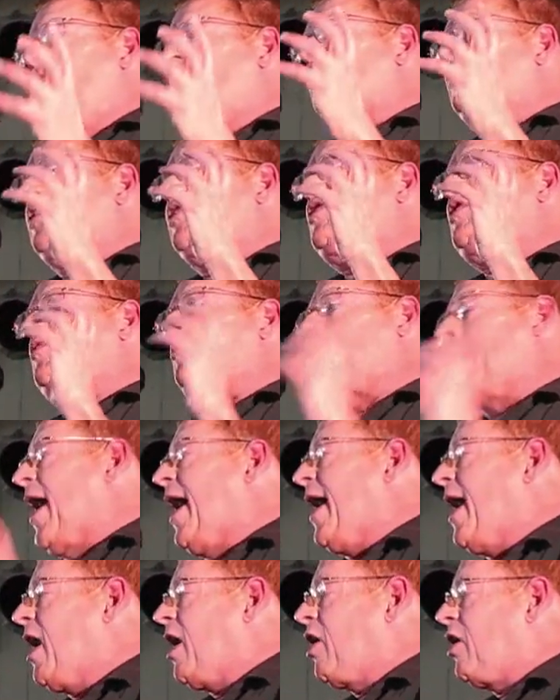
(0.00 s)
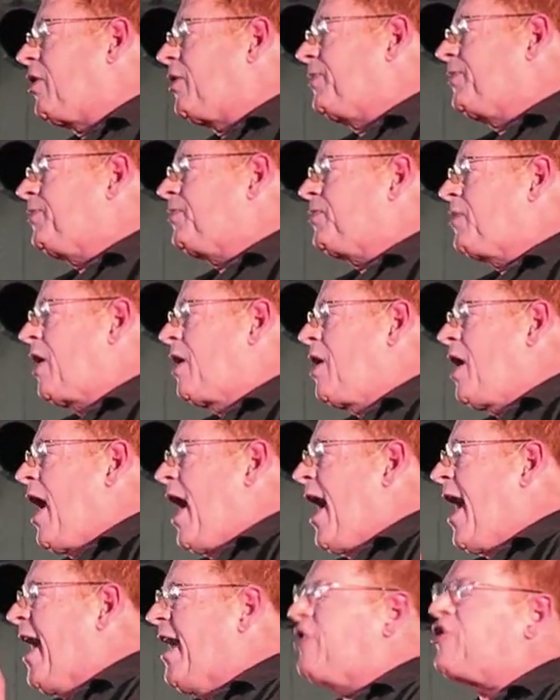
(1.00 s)
and despair.
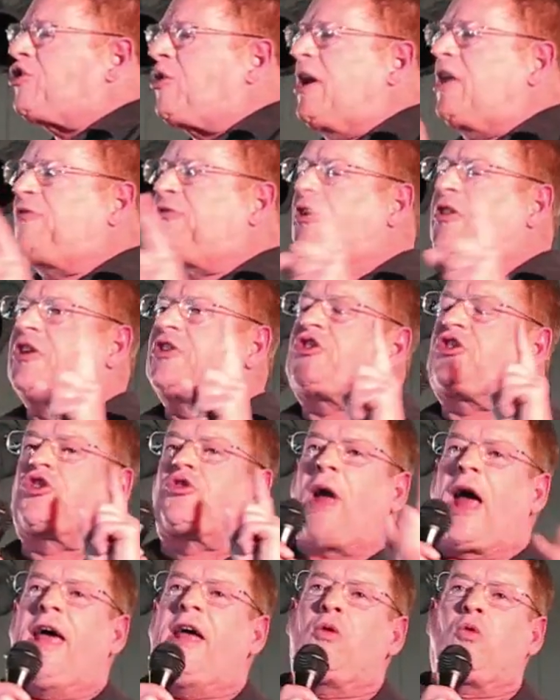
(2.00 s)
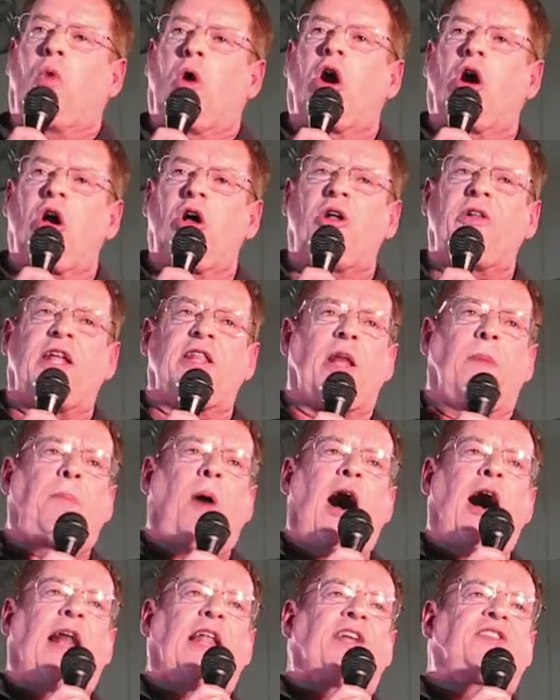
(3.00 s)
Hatred for the straight world and the
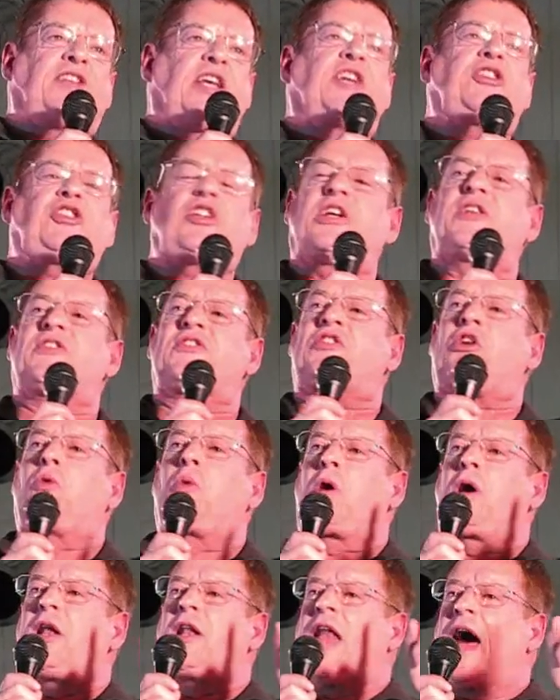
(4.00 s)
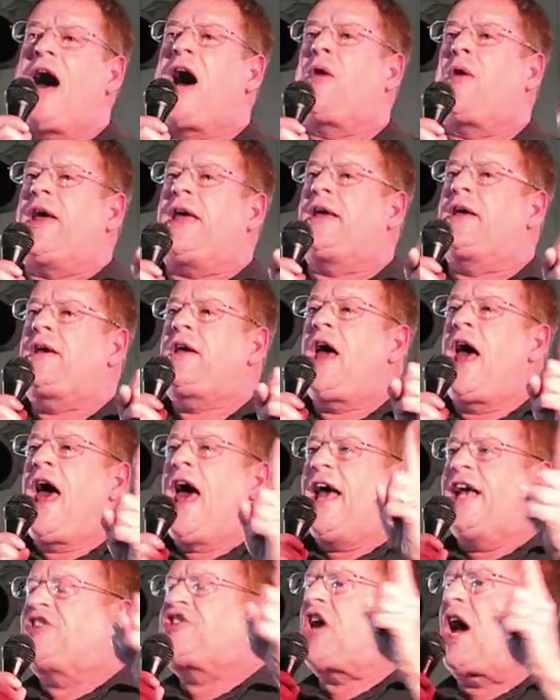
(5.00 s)
politicians who were allowing
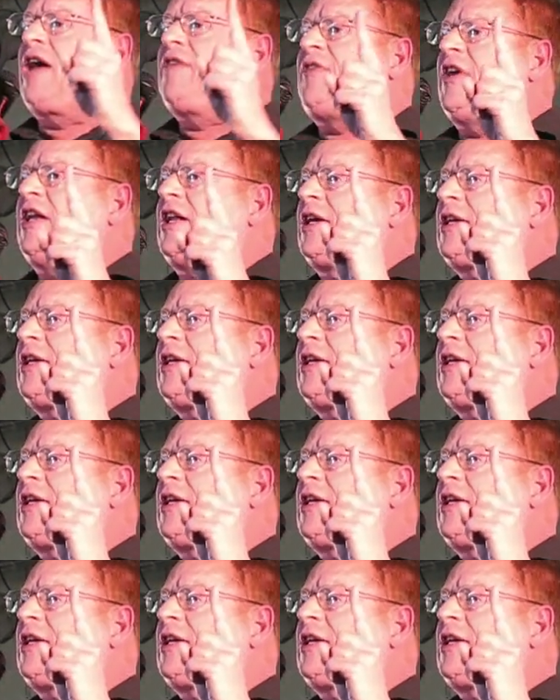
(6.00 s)
HIV